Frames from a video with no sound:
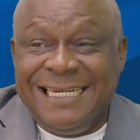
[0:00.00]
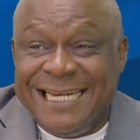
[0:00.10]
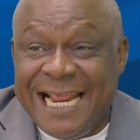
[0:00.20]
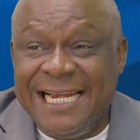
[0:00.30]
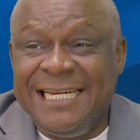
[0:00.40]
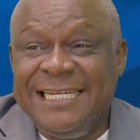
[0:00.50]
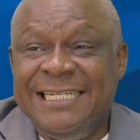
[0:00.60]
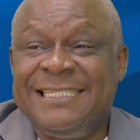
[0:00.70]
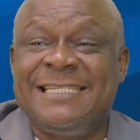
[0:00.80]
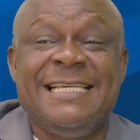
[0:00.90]
And then
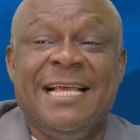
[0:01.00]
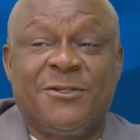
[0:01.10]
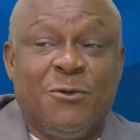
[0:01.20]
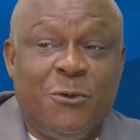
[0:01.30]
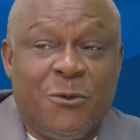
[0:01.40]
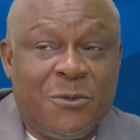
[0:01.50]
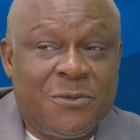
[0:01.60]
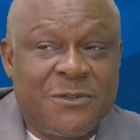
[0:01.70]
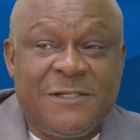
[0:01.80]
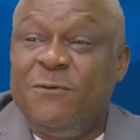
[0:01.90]
CSO,
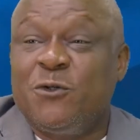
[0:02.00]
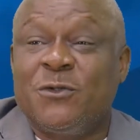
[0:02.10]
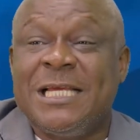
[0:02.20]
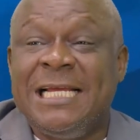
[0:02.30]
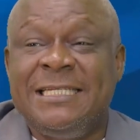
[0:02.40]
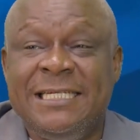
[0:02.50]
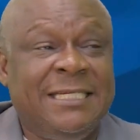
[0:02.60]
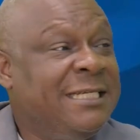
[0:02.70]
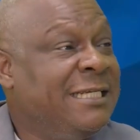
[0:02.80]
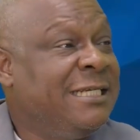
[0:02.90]
civil society